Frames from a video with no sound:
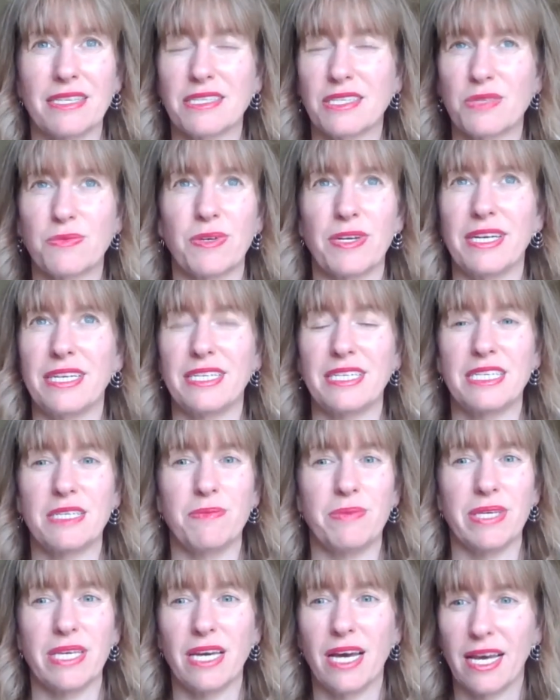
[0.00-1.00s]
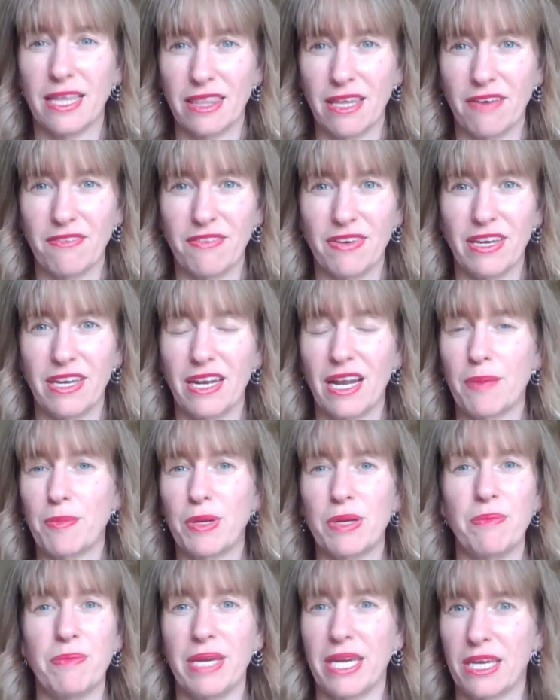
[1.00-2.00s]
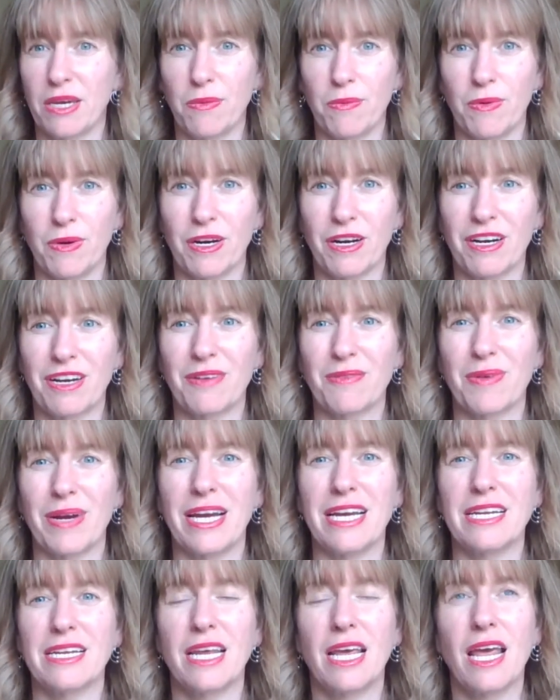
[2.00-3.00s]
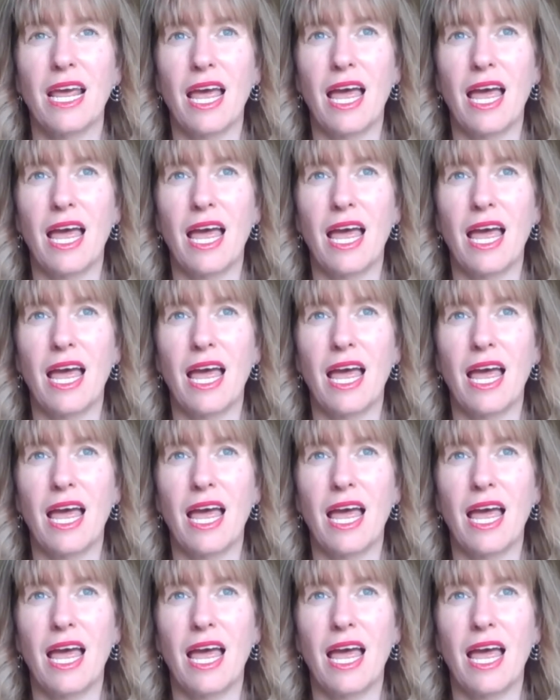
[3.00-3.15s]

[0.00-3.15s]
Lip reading: This is where I need to be. I love it. I'm going to make it work, right?